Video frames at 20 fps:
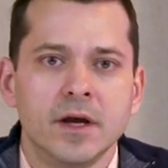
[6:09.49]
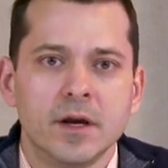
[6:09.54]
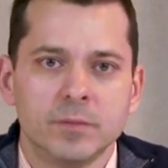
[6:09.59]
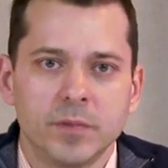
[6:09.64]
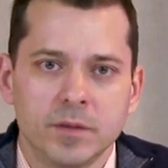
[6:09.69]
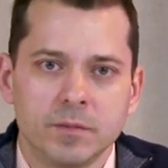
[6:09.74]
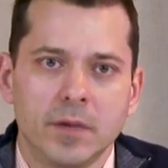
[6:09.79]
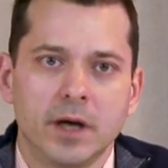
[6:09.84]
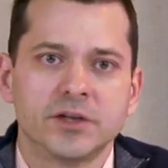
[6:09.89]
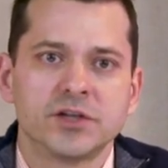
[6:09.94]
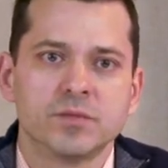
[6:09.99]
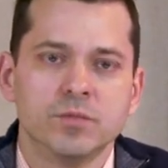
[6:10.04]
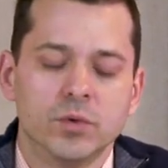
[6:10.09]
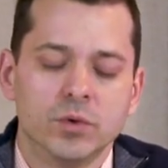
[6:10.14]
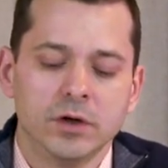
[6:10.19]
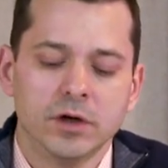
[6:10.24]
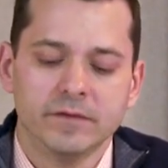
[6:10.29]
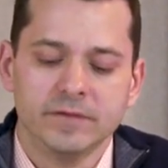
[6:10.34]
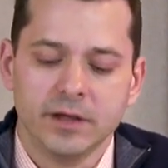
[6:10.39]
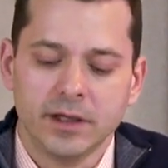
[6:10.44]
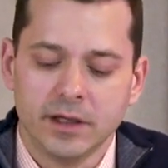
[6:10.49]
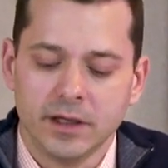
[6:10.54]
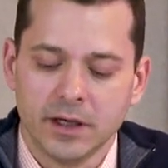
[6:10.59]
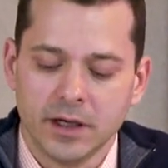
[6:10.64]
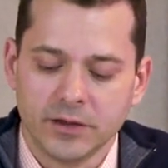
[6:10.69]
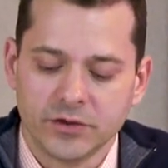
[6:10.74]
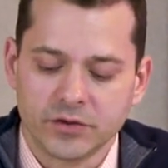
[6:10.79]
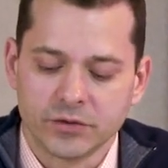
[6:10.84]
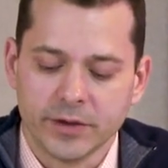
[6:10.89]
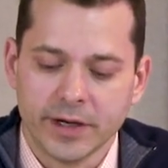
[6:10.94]
but much more of a,
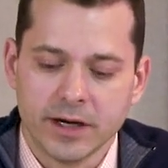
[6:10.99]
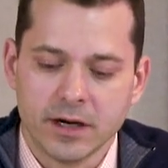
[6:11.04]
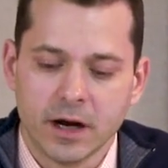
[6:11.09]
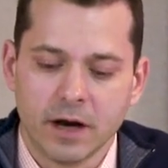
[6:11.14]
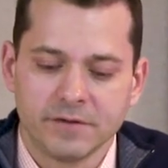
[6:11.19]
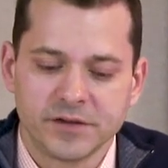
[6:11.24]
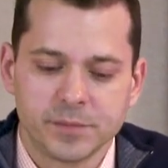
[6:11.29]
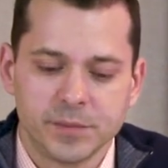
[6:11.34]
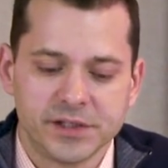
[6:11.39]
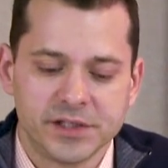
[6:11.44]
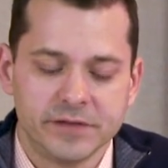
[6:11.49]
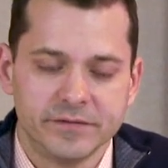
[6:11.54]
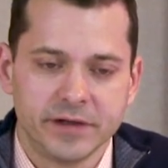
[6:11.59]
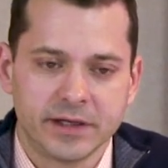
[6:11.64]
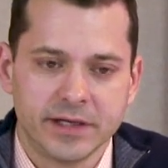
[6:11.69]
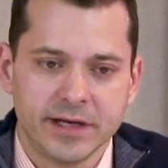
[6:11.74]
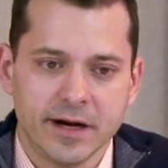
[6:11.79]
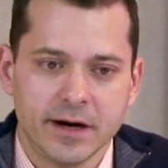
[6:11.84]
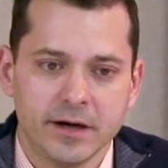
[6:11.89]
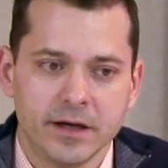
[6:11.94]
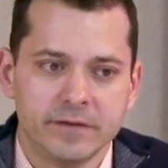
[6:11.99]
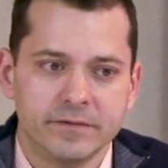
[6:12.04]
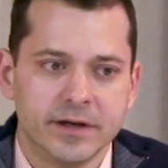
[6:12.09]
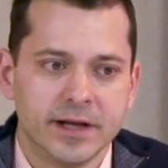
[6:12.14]
a trade off specific narrative.